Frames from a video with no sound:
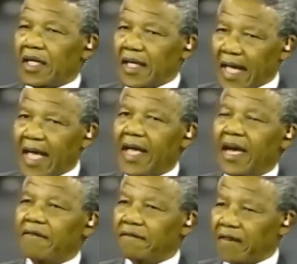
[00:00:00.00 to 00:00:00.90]
they
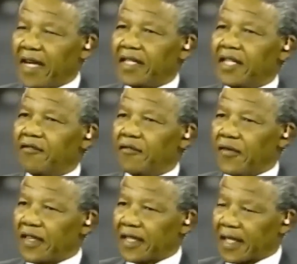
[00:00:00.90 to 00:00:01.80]
are fighting for
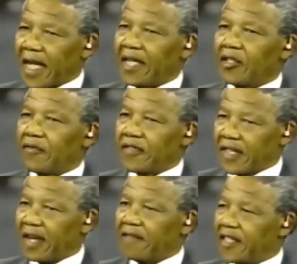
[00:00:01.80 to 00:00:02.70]
the right of
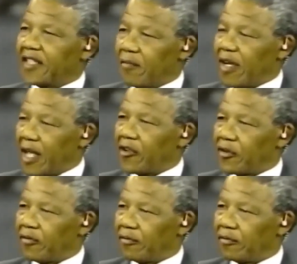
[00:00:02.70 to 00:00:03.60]
self-determination.